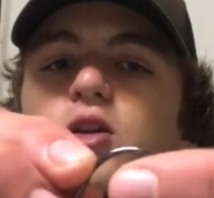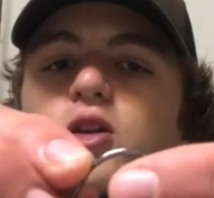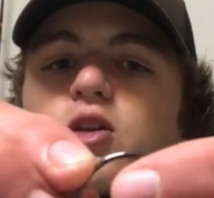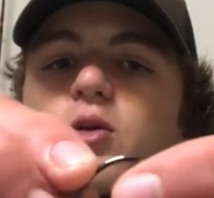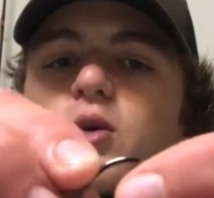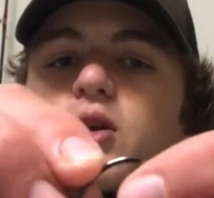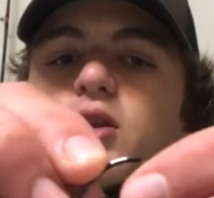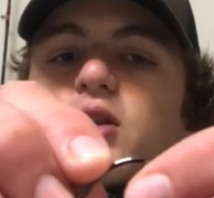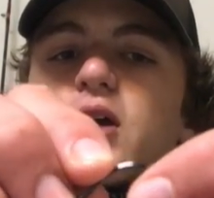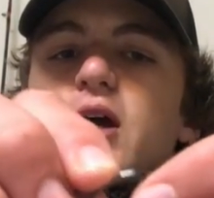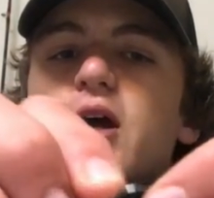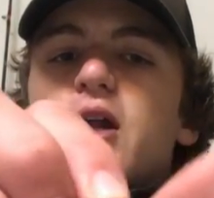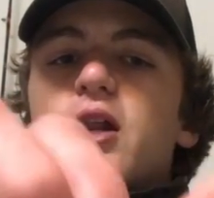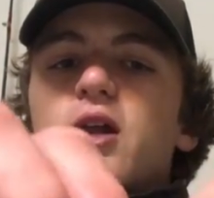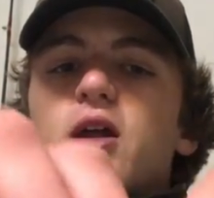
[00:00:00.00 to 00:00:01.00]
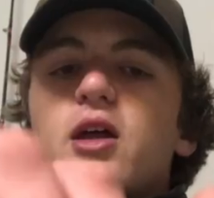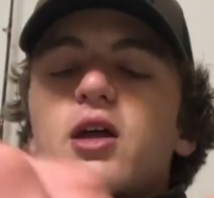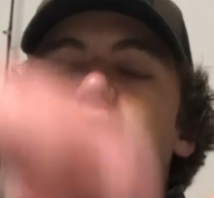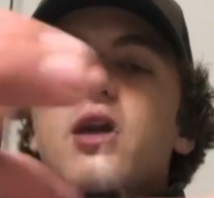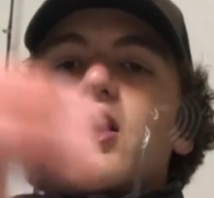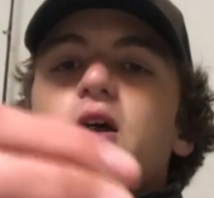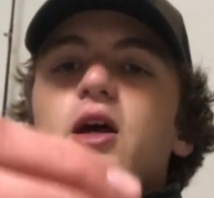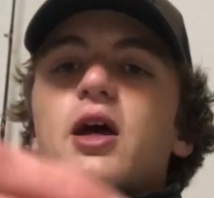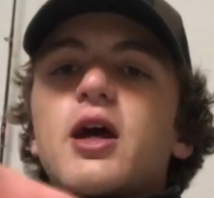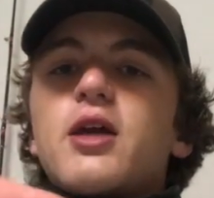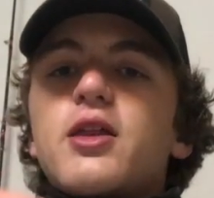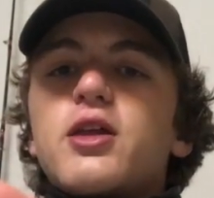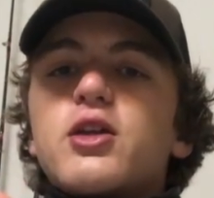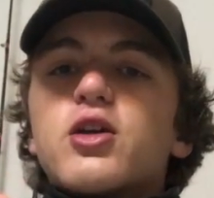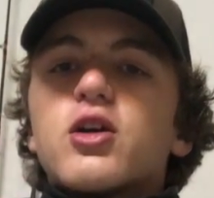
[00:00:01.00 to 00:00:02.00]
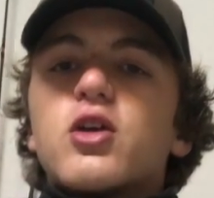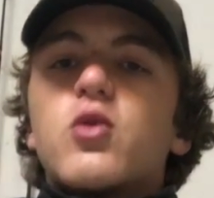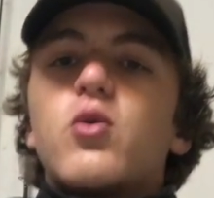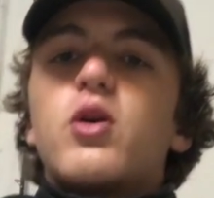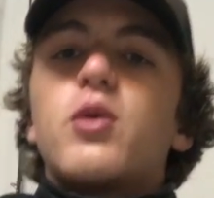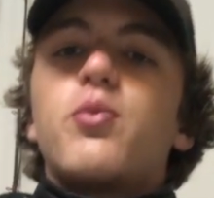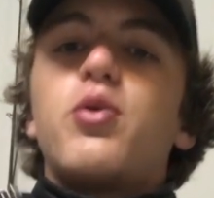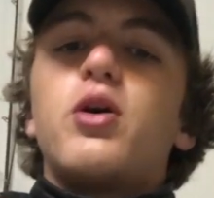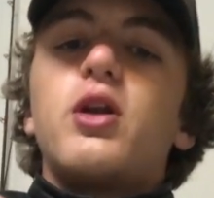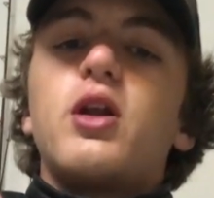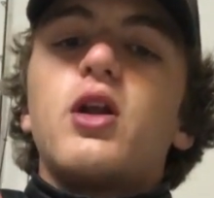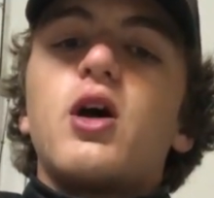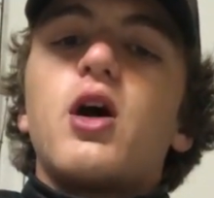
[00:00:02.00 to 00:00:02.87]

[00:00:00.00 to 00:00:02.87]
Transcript: doing that, and then you're gonna wanna put it